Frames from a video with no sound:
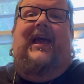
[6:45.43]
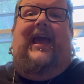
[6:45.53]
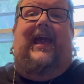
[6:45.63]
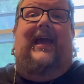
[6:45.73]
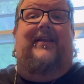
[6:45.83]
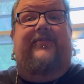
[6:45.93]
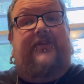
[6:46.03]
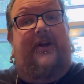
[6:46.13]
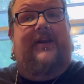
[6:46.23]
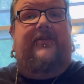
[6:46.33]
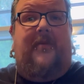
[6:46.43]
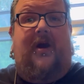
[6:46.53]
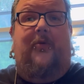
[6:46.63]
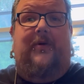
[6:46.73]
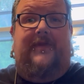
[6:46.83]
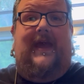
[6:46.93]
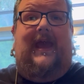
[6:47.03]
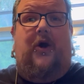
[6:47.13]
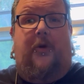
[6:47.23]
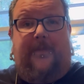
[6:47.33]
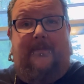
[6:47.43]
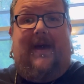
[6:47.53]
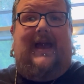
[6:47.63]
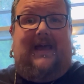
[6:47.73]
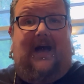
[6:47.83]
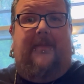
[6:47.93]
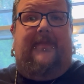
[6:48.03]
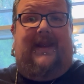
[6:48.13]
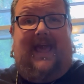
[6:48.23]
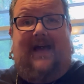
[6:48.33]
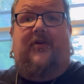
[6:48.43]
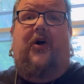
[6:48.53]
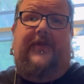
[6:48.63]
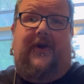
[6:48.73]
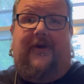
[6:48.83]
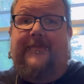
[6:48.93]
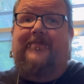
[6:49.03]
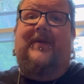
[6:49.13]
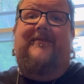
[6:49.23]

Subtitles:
And starting tomorrow when they open back up and have all their